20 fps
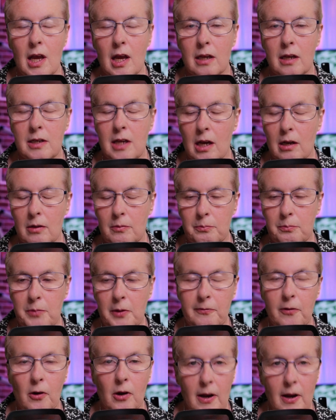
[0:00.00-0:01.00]
Now,
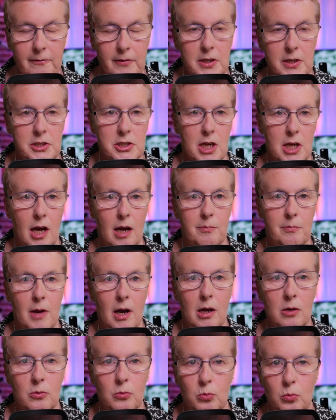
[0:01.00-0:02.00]
before I finish up,
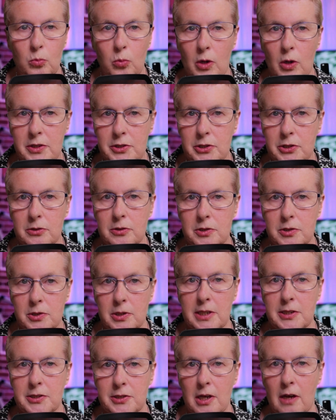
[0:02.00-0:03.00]
I want to
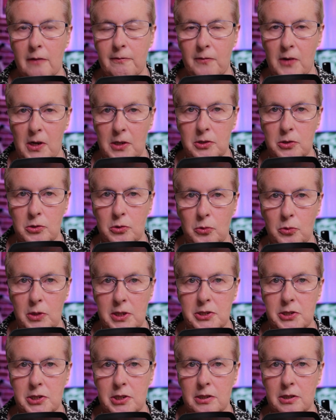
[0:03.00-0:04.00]
address a final
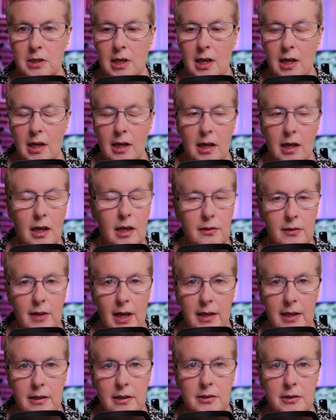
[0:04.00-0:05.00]
question, and
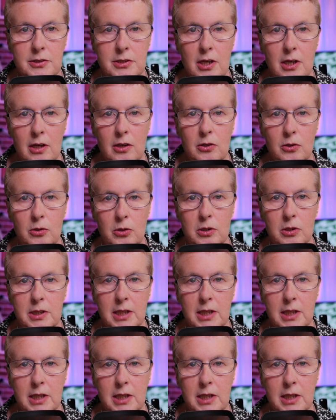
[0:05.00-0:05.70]
that is, could